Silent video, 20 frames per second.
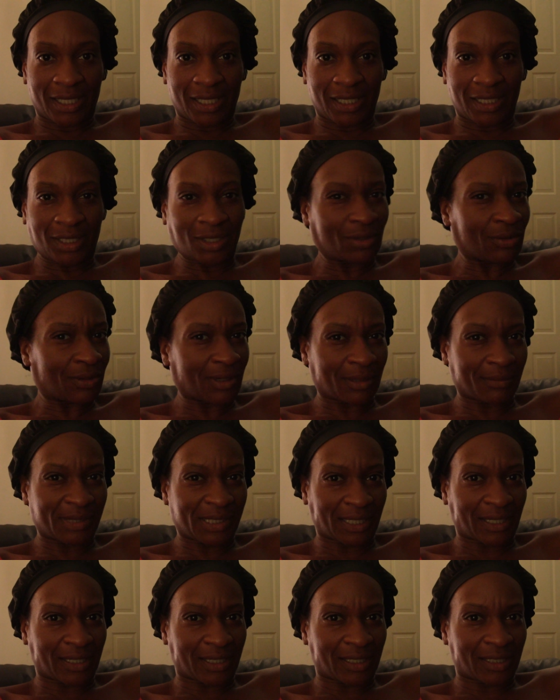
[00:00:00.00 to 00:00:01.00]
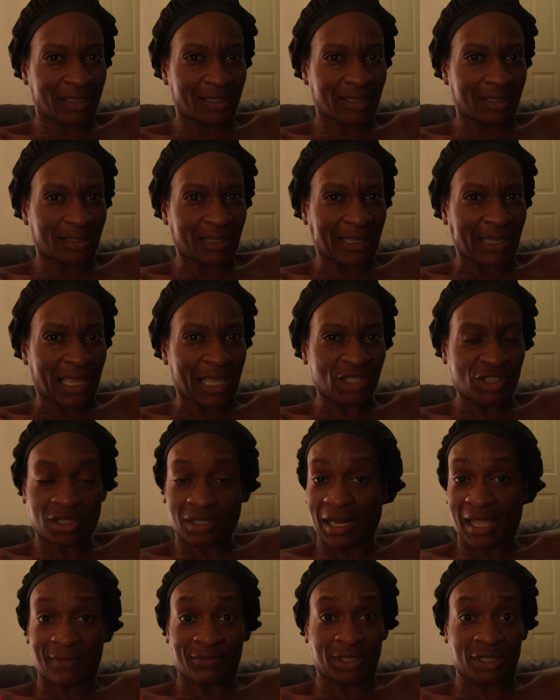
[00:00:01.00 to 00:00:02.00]
You know what I'm saying? Like I
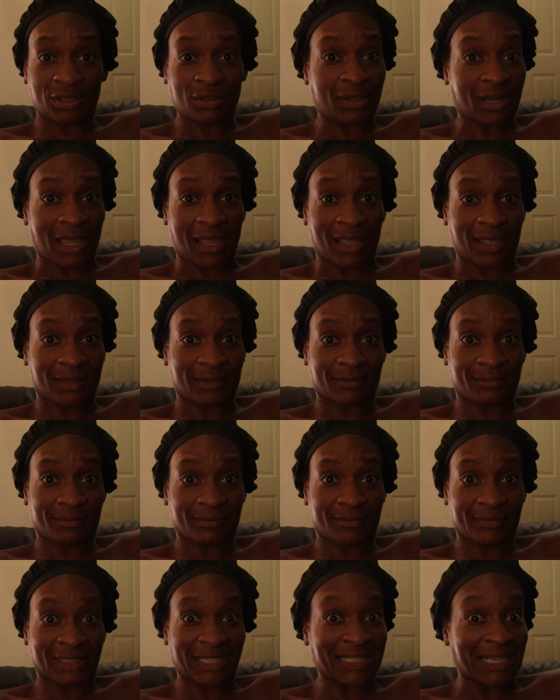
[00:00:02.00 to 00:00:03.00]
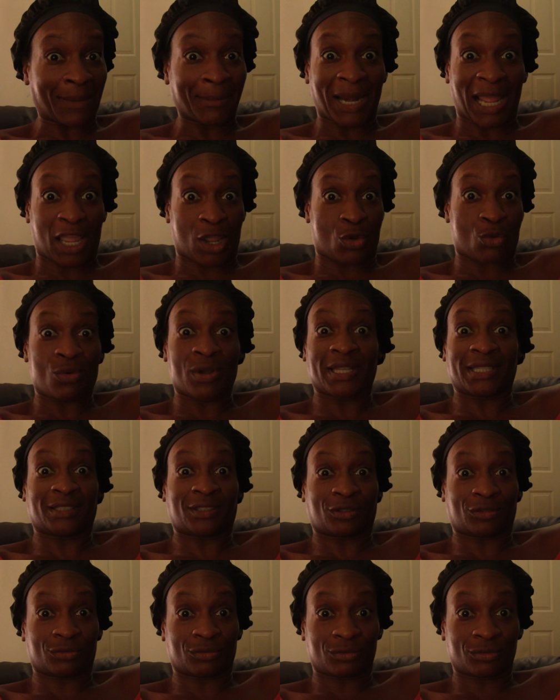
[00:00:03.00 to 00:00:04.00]
shouldn't have to do that, and I'm not going
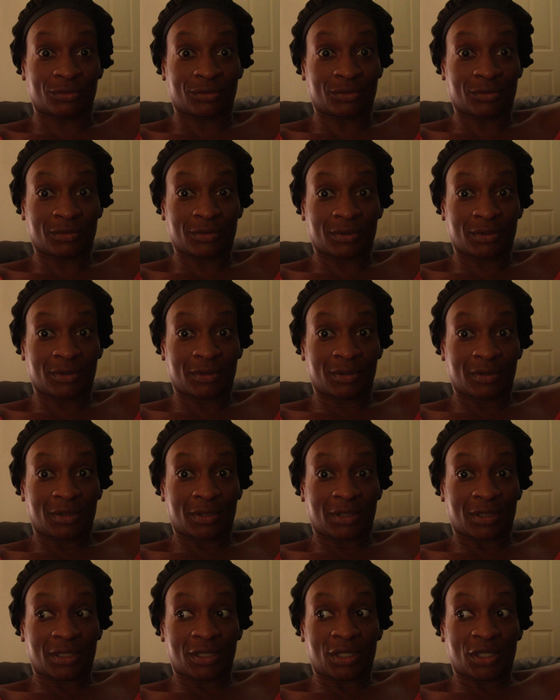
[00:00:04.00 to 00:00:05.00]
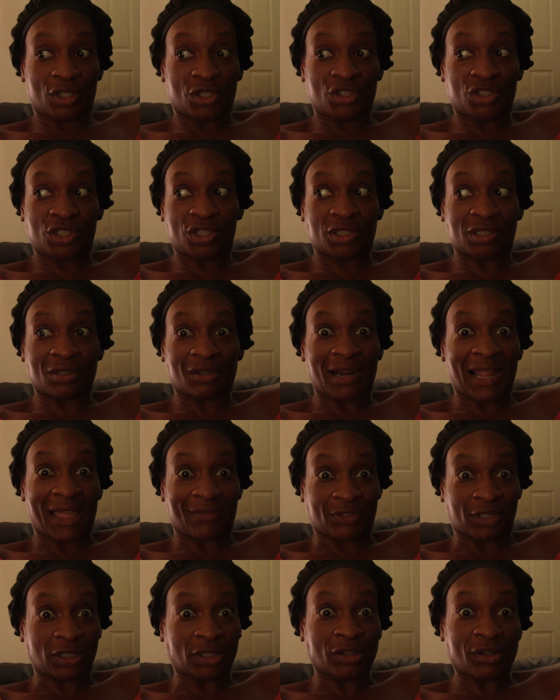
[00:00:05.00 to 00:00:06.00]
to. She's gonna
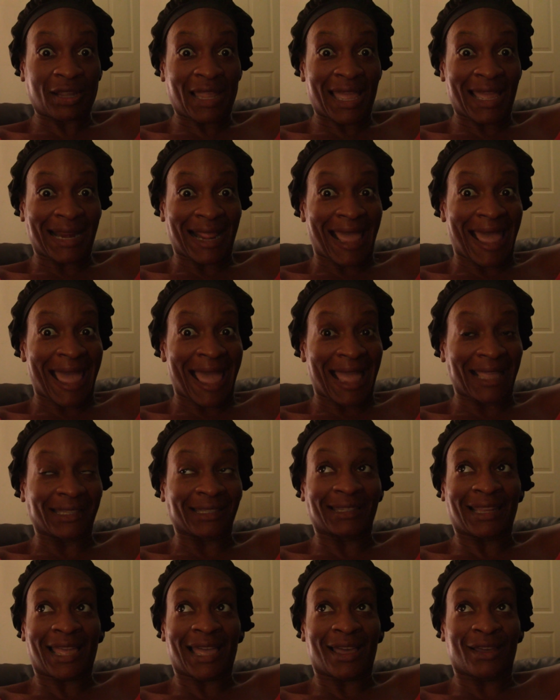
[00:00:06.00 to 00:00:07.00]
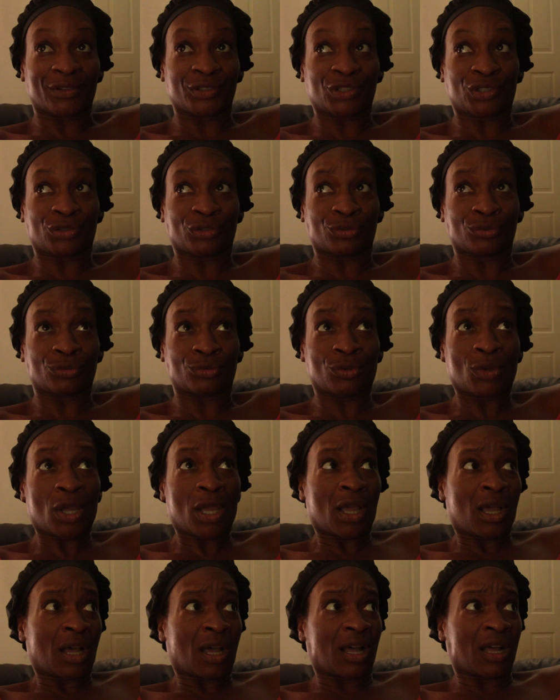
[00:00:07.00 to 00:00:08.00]
have to learn how to act and how to
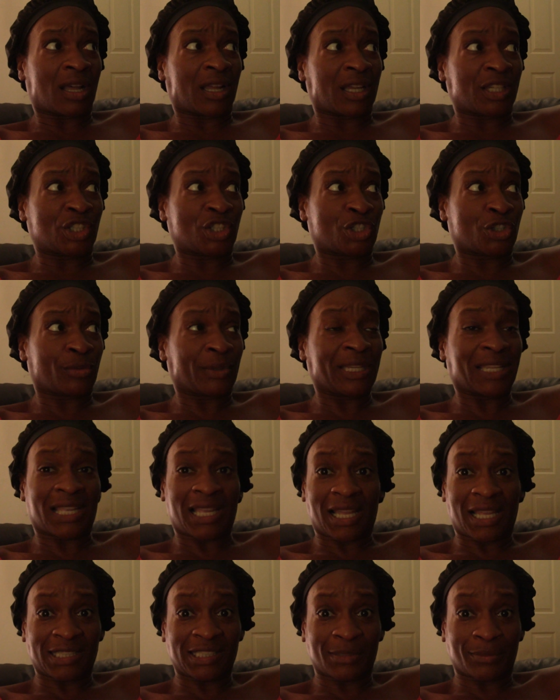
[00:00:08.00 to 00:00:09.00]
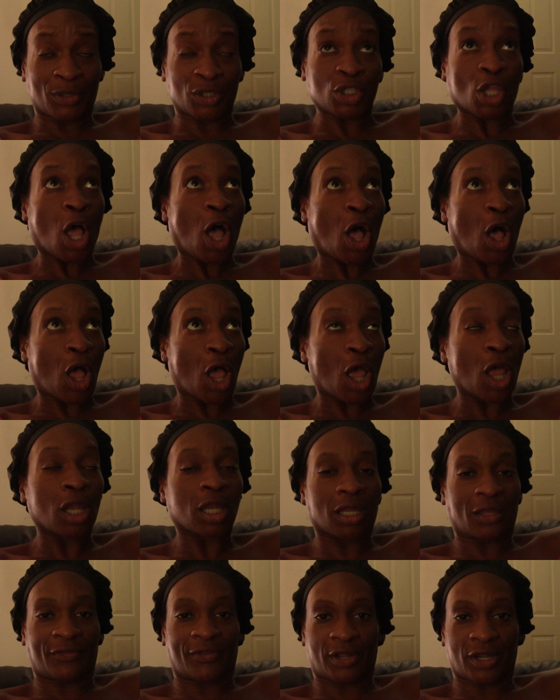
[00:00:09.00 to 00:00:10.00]
uh, treat customers,
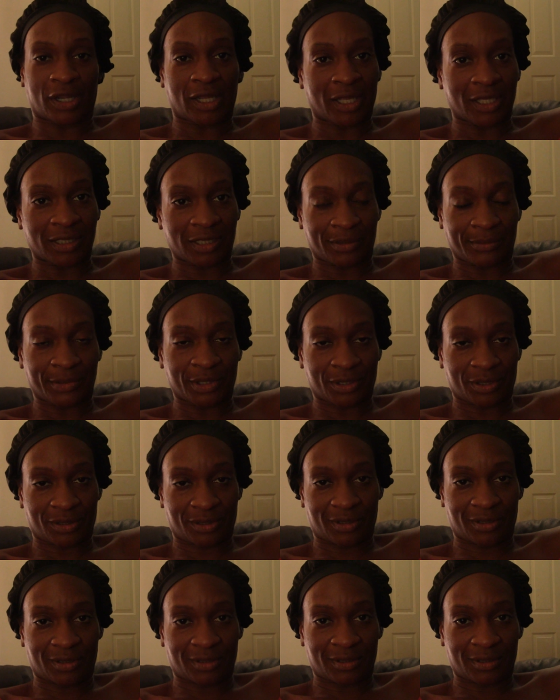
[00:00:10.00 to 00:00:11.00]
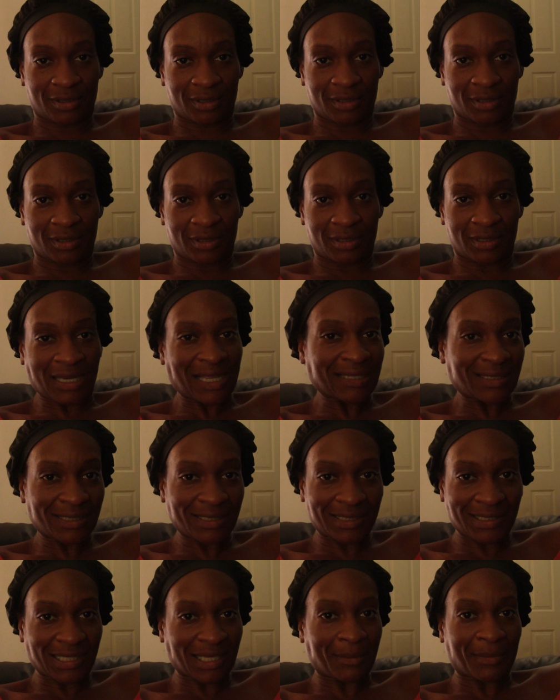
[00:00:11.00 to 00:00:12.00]
all of her customers not
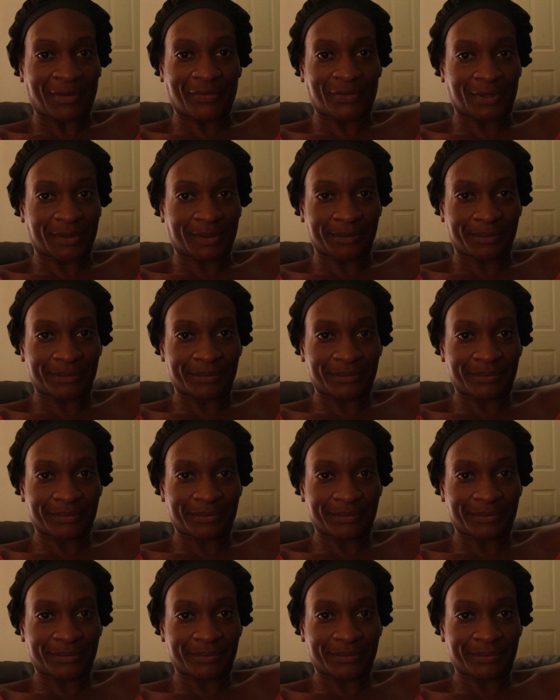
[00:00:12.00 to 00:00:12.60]
just some of them.